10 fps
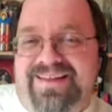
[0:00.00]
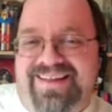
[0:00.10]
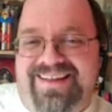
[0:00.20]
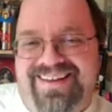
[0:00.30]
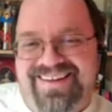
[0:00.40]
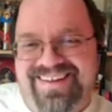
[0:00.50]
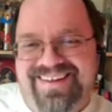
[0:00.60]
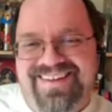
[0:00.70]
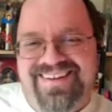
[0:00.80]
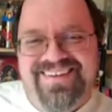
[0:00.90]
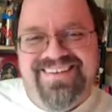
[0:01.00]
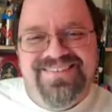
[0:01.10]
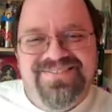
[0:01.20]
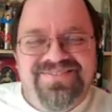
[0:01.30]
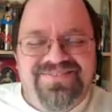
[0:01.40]

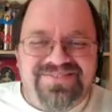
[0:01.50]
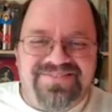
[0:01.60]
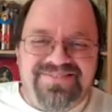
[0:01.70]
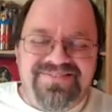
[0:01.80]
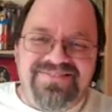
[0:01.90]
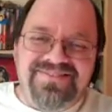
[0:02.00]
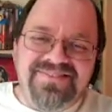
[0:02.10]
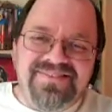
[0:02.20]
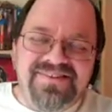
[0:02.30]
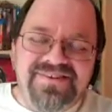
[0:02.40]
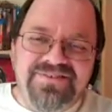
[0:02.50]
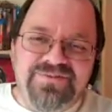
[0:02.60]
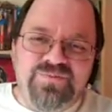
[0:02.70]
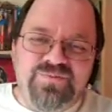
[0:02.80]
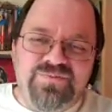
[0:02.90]

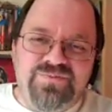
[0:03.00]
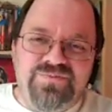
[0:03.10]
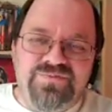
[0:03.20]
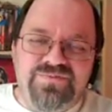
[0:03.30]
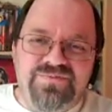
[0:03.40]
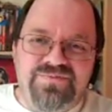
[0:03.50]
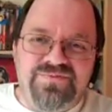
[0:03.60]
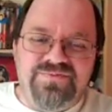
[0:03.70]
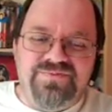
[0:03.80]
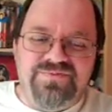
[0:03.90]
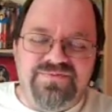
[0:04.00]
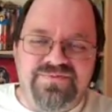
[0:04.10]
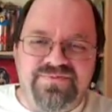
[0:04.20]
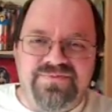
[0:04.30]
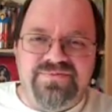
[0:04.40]

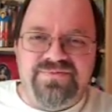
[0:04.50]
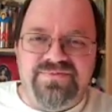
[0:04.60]
(silent)